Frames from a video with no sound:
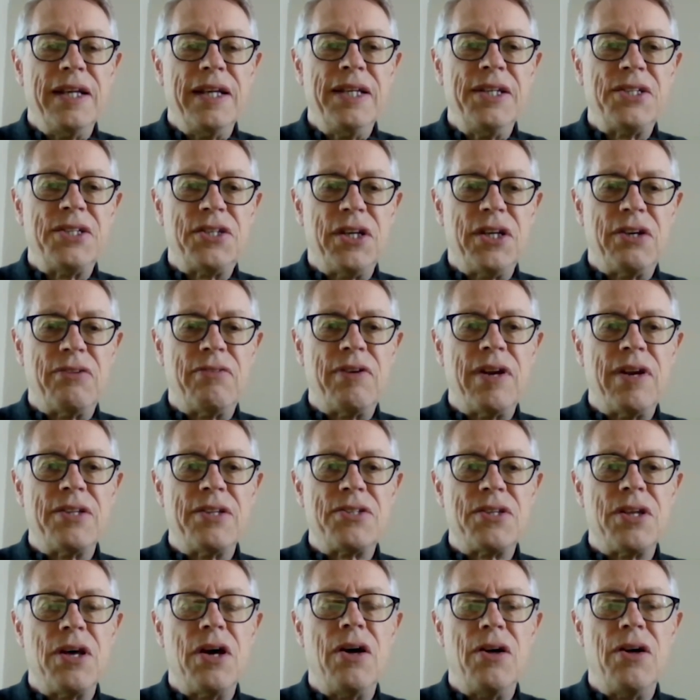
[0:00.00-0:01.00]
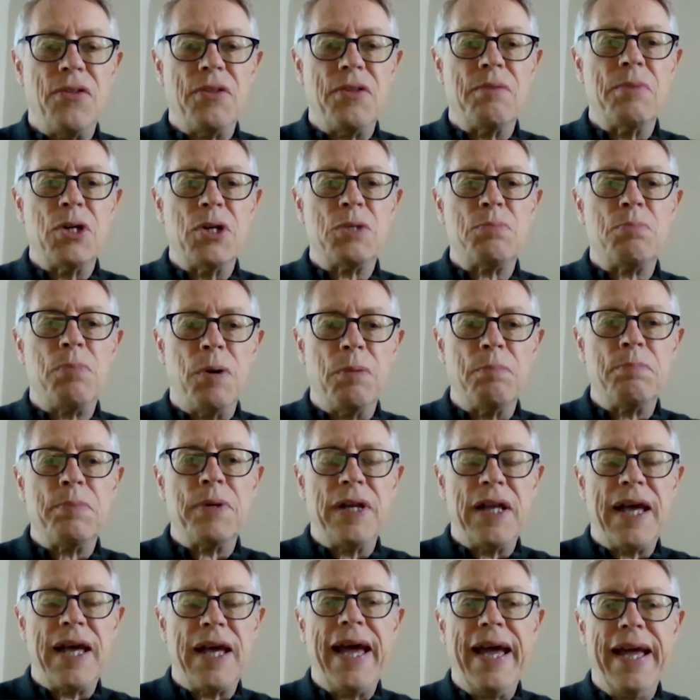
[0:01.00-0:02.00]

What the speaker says: e-cigarettes are the most popular